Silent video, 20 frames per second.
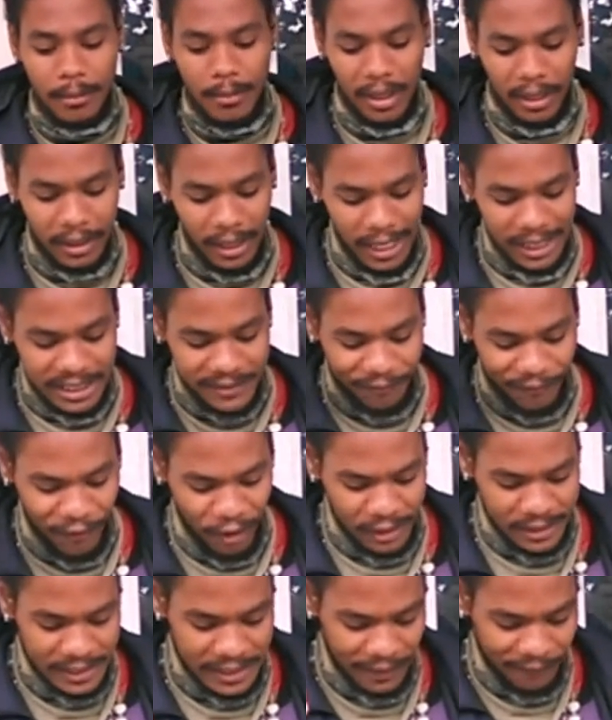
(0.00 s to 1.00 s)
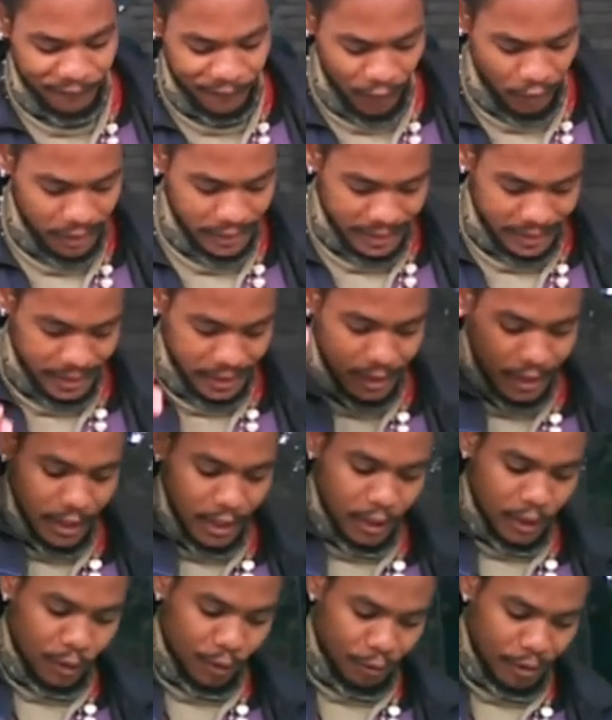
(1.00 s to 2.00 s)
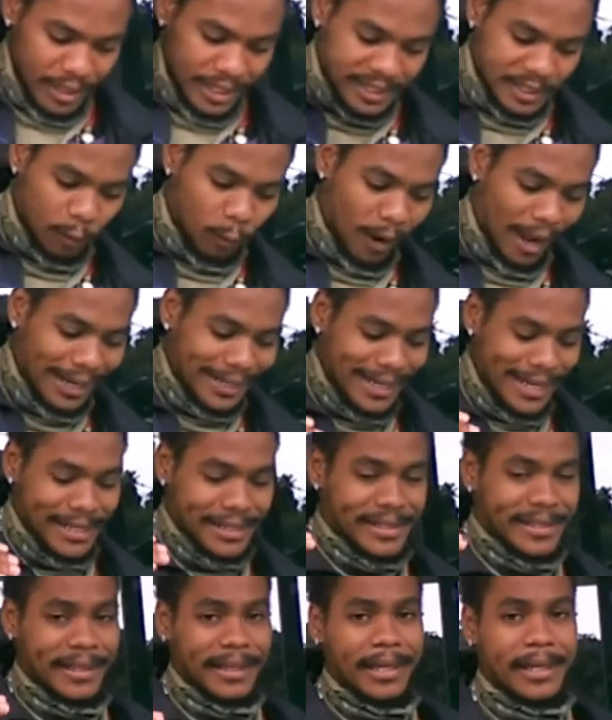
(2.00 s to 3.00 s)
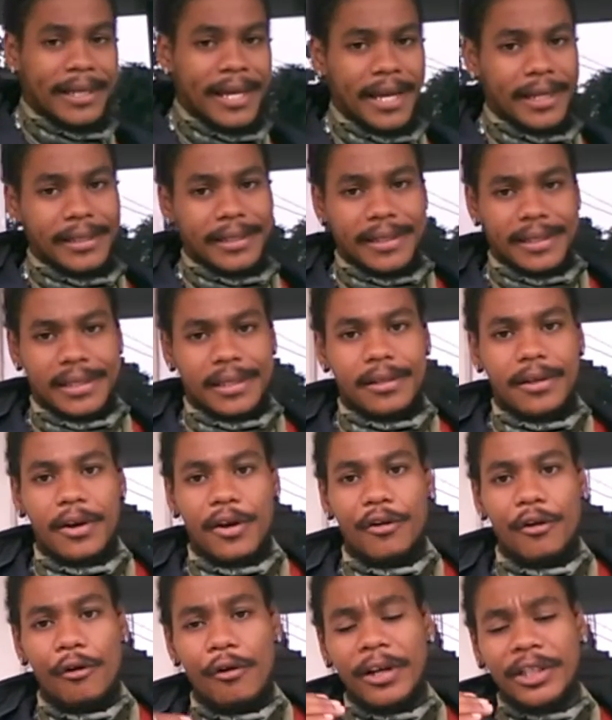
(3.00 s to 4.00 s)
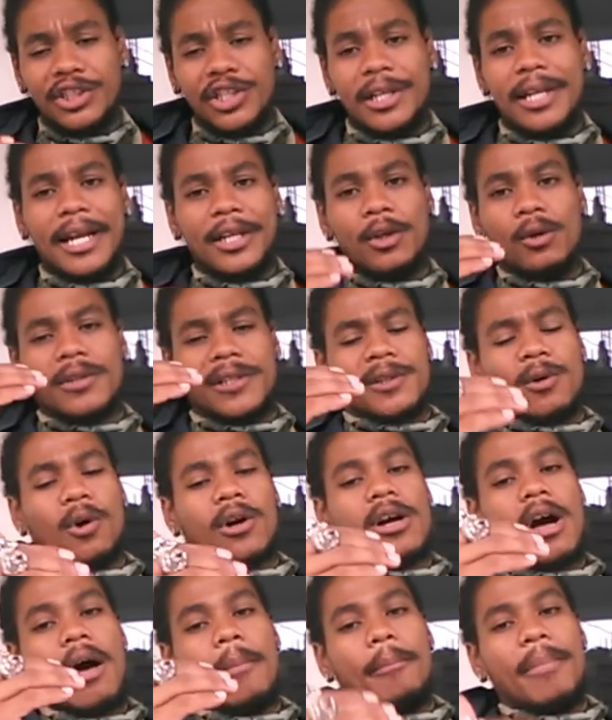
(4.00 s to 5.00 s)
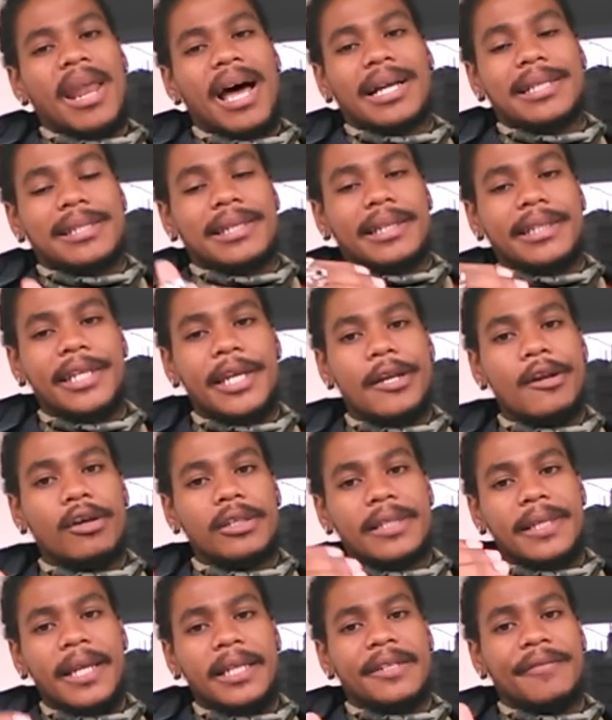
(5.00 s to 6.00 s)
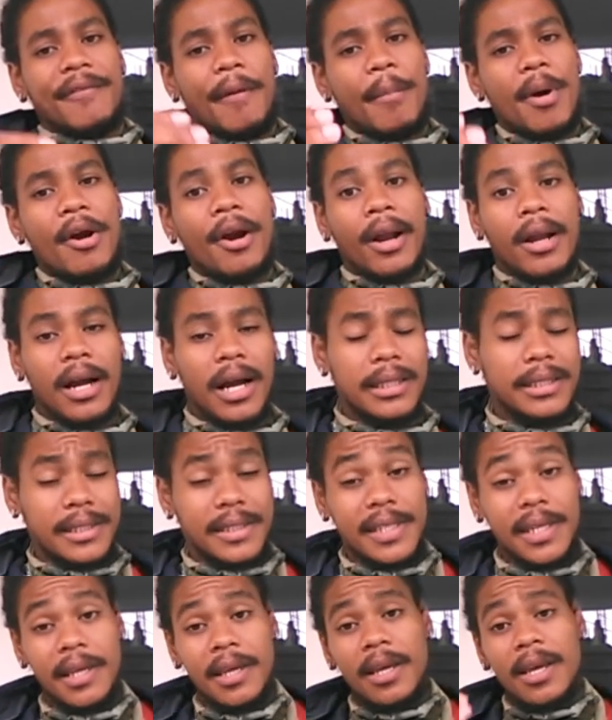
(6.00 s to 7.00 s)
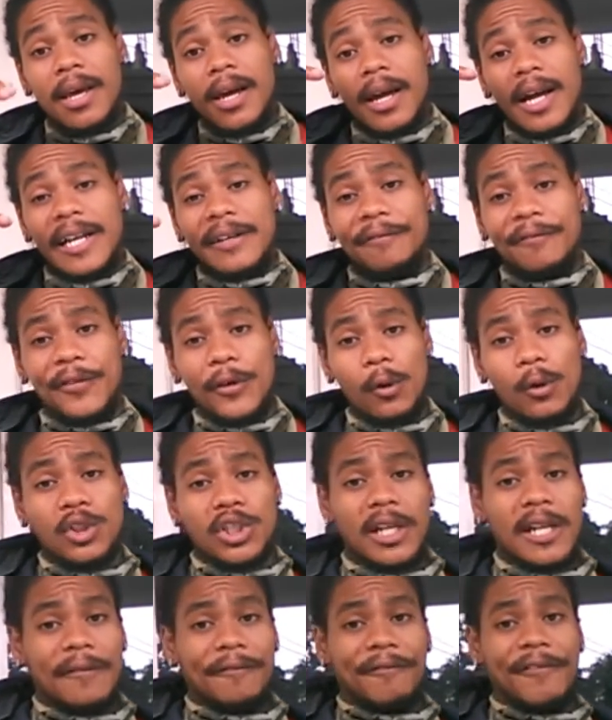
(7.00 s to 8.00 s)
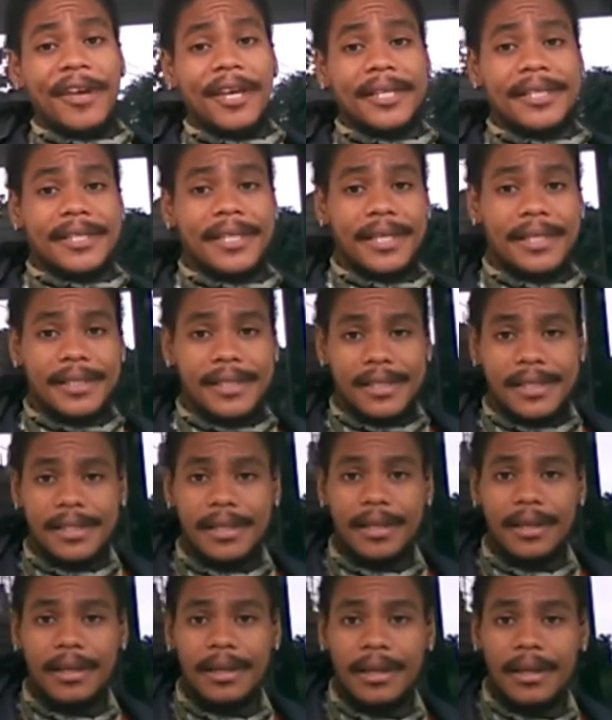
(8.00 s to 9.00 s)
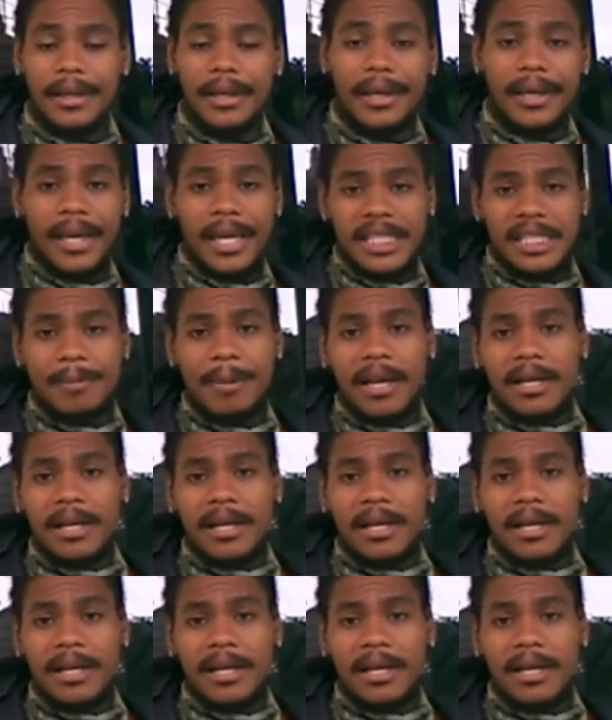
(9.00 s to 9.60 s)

Because first thing first, the reason why these Edens, richer than you so-called blacks, Latinos, Native Americans, confusion of faces, is